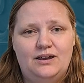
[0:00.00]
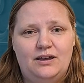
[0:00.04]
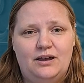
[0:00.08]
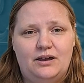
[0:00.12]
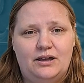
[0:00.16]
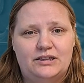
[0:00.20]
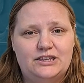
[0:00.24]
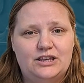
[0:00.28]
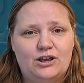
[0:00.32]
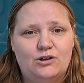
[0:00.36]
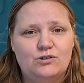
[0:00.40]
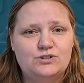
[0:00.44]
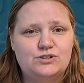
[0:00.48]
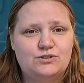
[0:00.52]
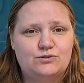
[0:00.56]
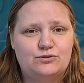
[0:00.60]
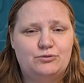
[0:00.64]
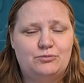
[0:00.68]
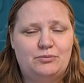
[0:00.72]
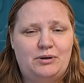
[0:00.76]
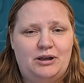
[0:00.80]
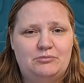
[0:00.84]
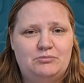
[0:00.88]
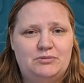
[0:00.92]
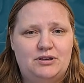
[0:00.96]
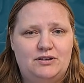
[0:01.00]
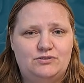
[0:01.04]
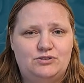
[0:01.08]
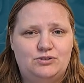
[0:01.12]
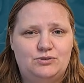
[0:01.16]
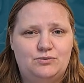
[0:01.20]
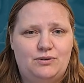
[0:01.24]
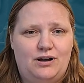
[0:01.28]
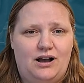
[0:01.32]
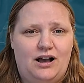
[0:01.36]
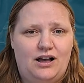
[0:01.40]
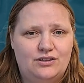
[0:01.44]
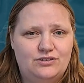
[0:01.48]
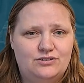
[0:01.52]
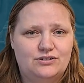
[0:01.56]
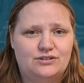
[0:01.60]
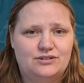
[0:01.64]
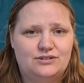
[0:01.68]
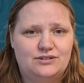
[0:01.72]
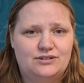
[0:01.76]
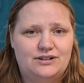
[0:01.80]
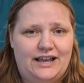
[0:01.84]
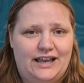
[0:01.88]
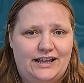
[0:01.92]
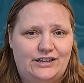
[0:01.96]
And they also remind me of 2 other